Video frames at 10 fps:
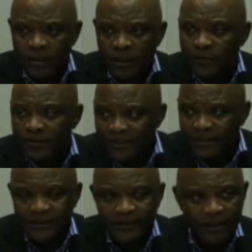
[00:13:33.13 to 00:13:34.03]

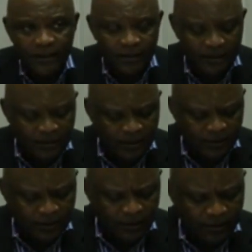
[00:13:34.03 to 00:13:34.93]
presented earlier,
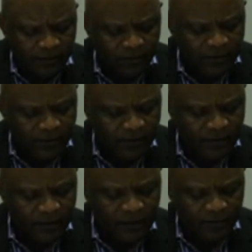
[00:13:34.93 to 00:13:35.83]
there are
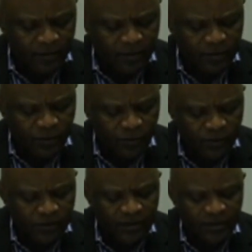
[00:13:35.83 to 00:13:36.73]
currently about
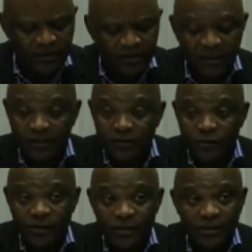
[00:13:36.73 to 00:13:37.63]

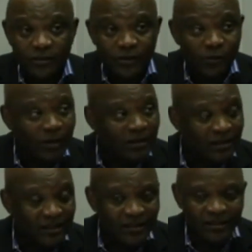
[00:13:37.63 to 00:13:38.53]
221
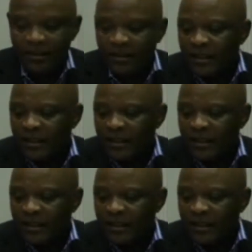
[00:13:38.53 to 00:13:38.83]
deaths.